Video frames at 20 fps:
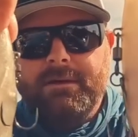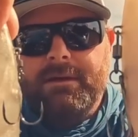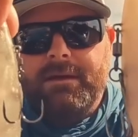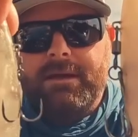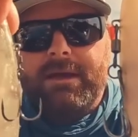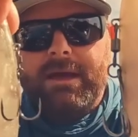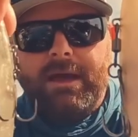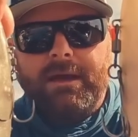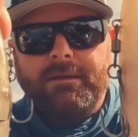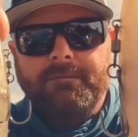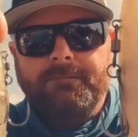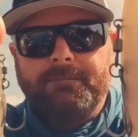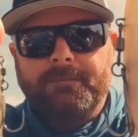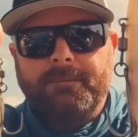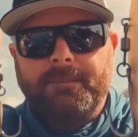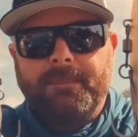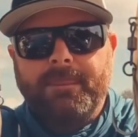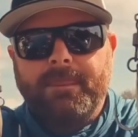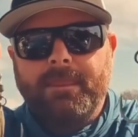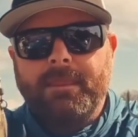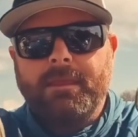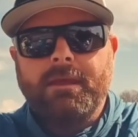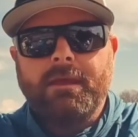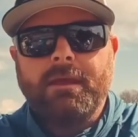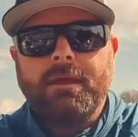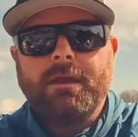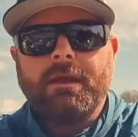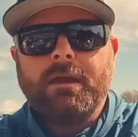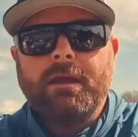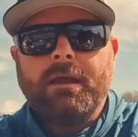Okay.
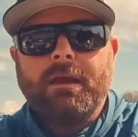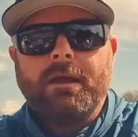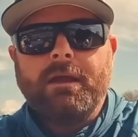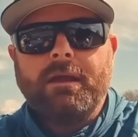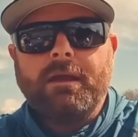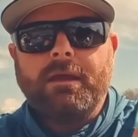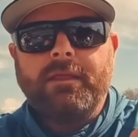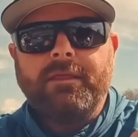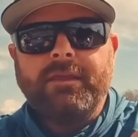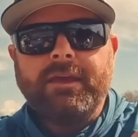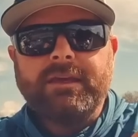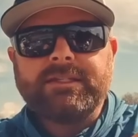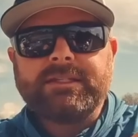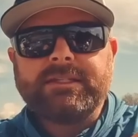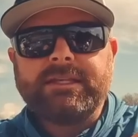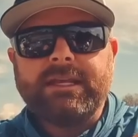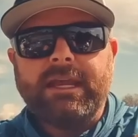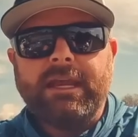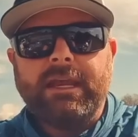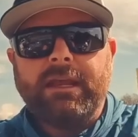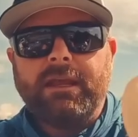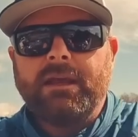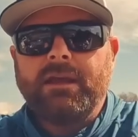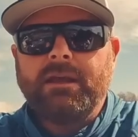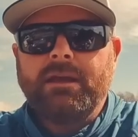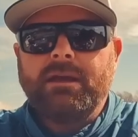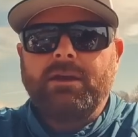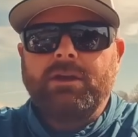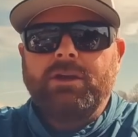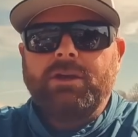This thing
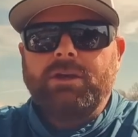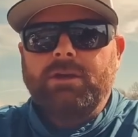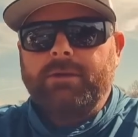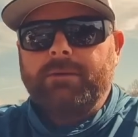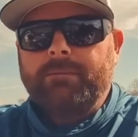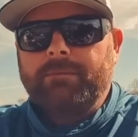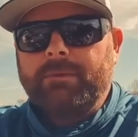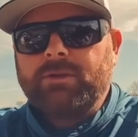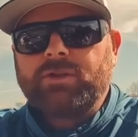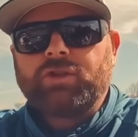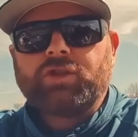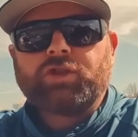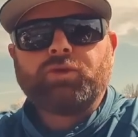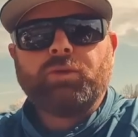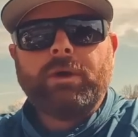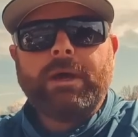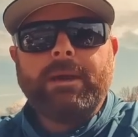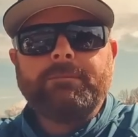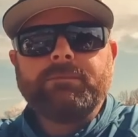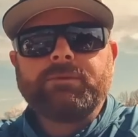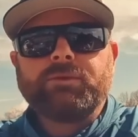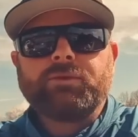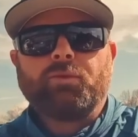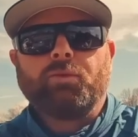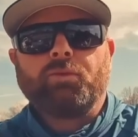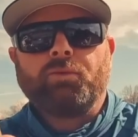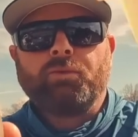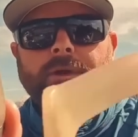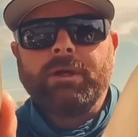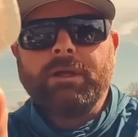swims
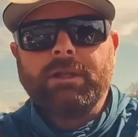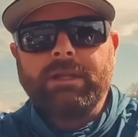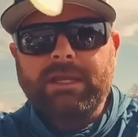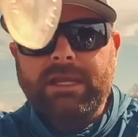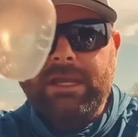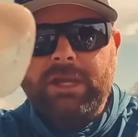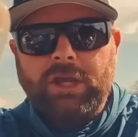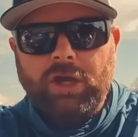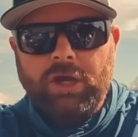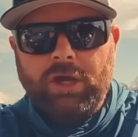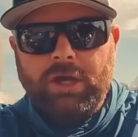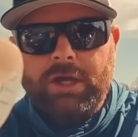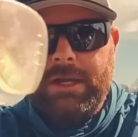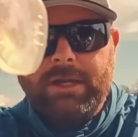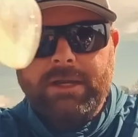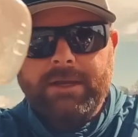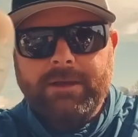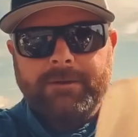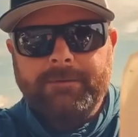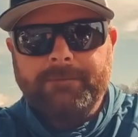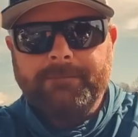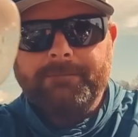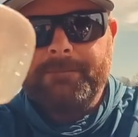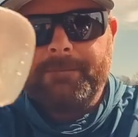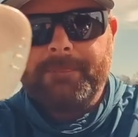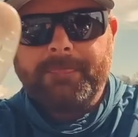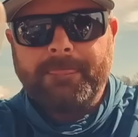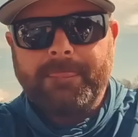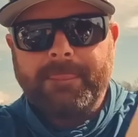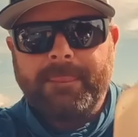really good
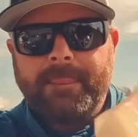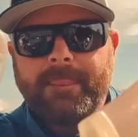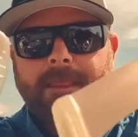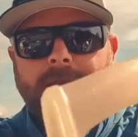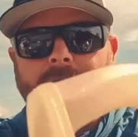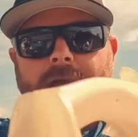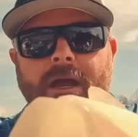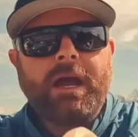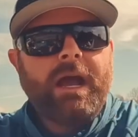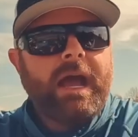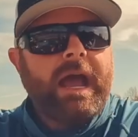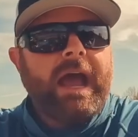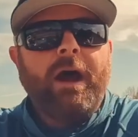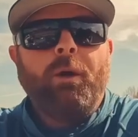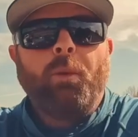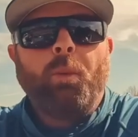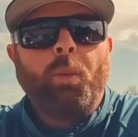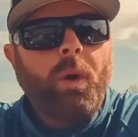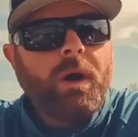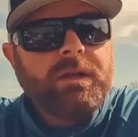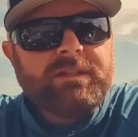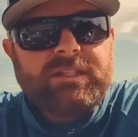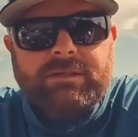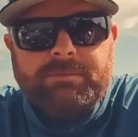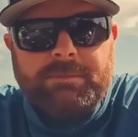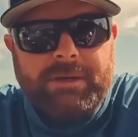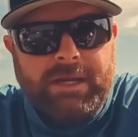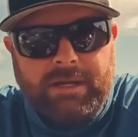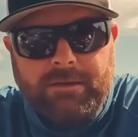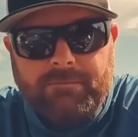at one
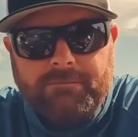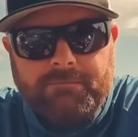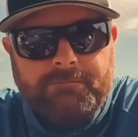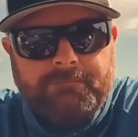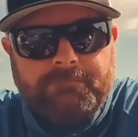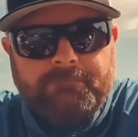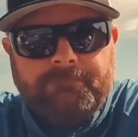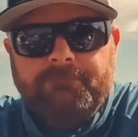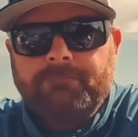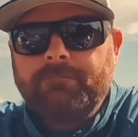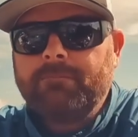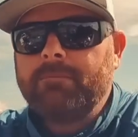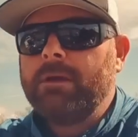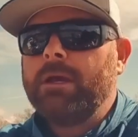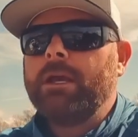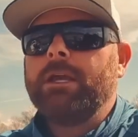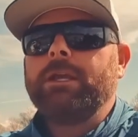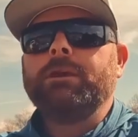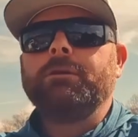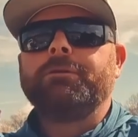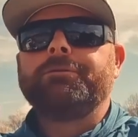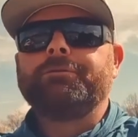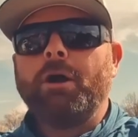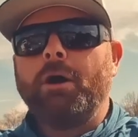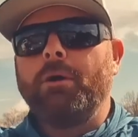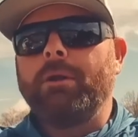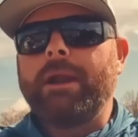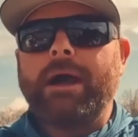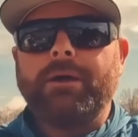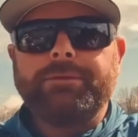speed. You
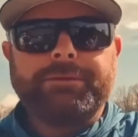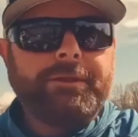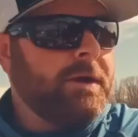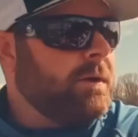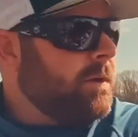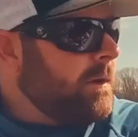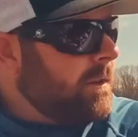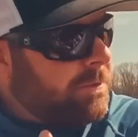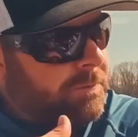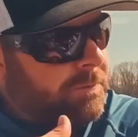throw it out there or you